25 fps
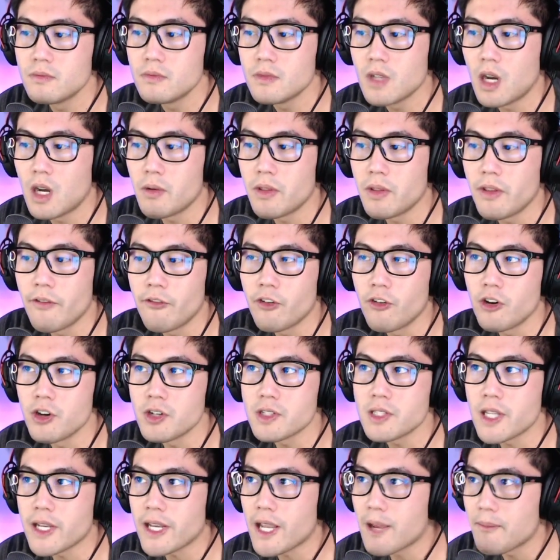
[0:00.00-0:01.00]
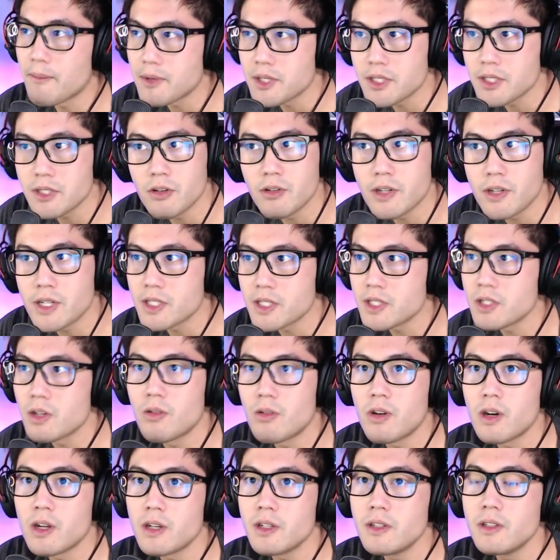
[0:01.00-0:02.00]
on the first like episode and so
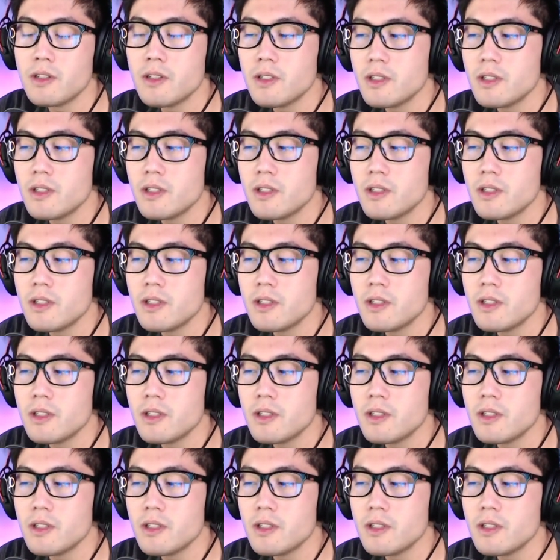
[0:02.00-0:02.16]
on.